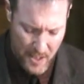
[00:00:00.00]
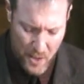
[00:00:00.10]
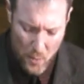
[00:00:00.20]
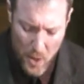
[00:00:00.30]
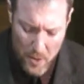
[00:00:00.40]

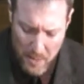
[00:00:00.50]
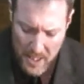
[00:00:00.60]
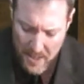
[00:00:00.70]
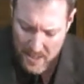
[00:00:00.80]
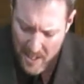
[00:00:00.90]
What would be
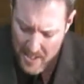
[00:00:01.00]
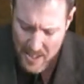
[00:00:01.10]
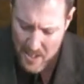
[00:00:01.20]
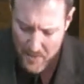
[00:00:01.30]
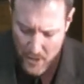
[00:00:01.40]
the
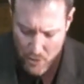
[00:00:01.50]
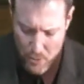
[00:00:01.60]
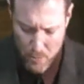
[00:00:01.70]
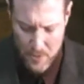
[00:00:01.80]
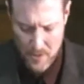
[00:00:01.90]
content of our
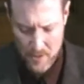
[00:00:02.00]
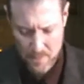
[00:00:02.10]
groups?